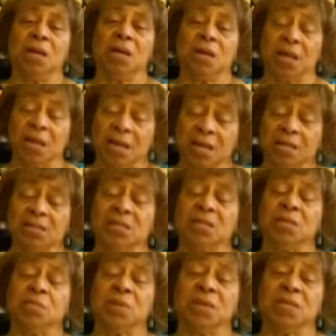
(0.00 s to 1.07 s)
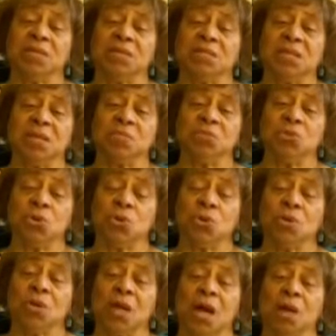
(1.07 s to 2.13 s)
And like I said, by that same
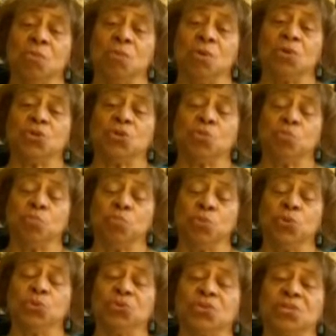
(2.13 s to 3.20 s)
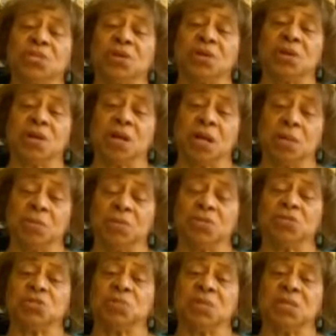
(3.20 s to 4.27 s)
token, I want to boost their
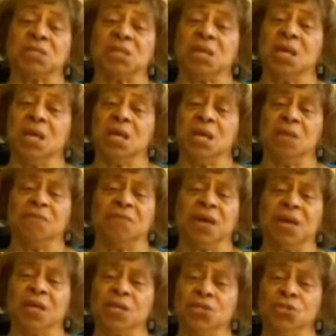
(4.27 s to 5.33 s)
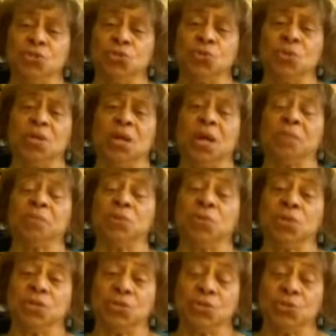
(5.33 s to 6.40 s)
accomplishments. And if I can do it, I'm
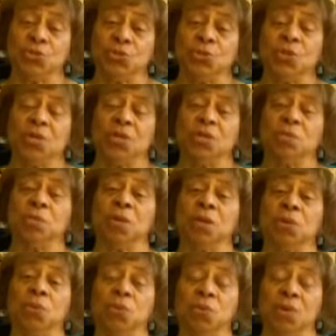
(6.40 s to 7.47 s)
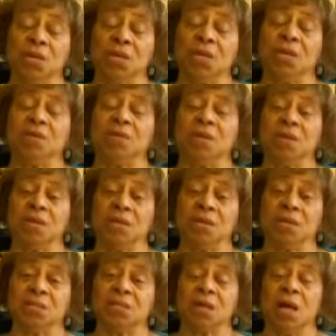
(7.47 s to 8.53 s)
going to do it, no matter what area it
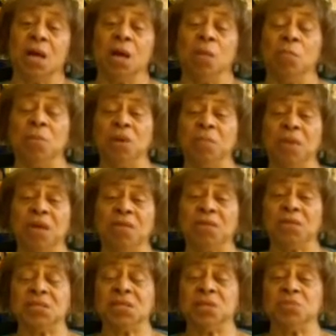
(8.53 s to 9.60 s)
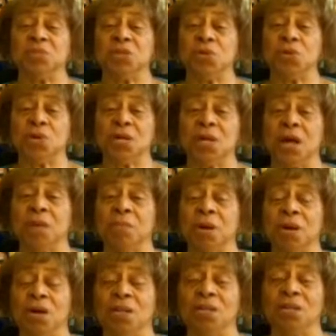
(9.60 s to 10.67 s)
is. But by that same token, I'm
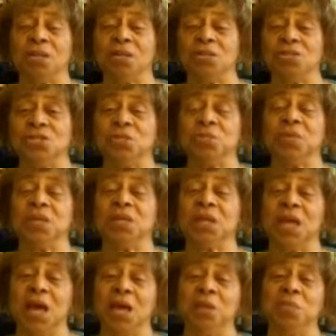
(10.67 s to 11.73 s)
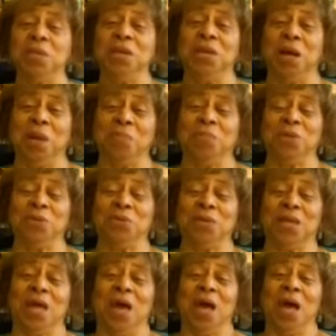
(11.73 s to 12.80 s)
on the Achievement Academy, and I'm the
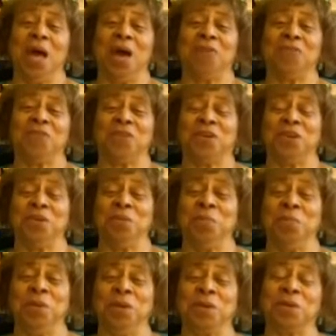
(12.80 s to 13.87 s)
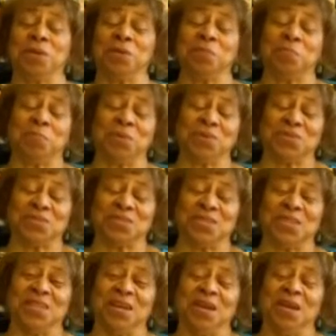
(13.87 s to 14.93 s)
only African American
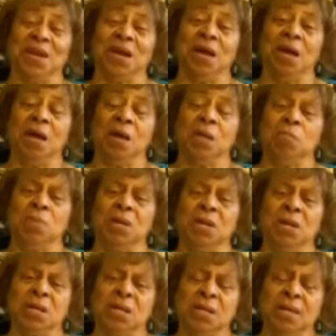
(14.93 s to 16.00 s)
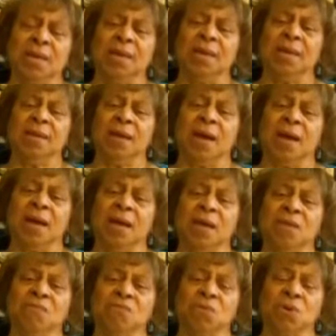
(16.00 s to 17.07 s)
person there. But again, I
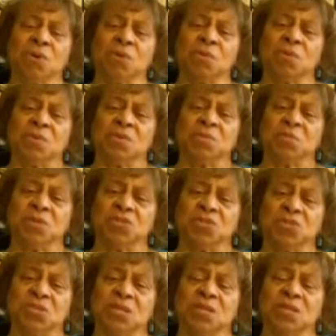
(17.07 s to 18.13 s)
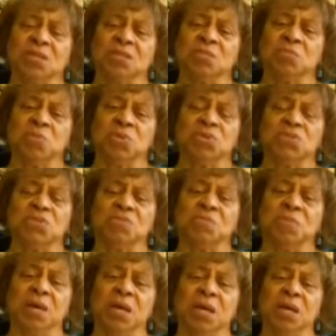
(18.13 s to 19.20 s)
have worked with special kids most
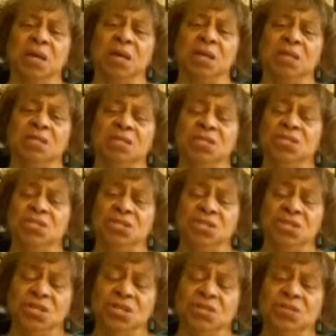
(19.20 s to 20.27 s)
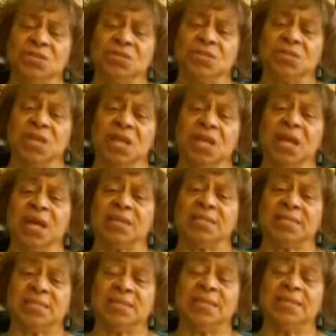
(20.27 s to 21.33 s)
of my teaching years, and I
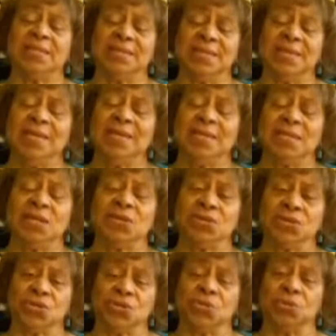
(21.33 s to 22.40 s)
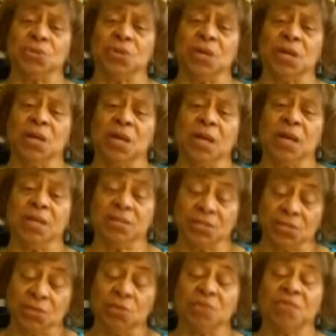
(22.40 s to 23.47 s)
see the need there too.
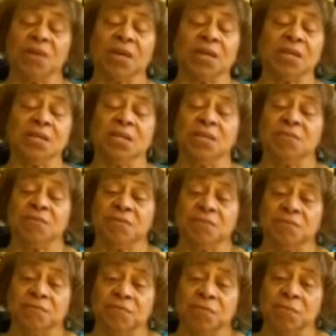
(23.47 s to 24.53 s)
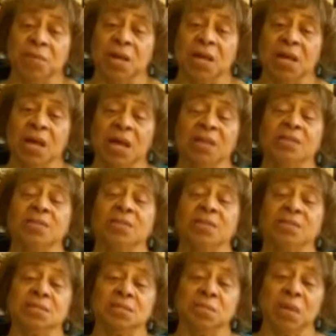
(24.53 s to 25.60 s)
And so if I can give of my
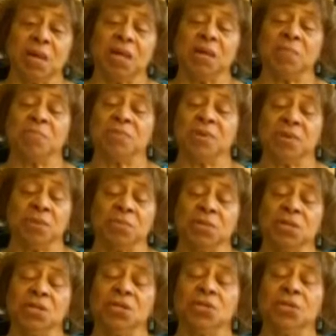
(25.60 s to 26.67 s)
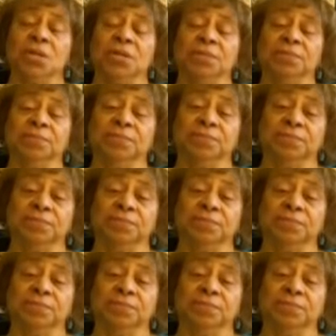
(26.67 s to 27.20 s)
ideas and my help there, I'm going to do it.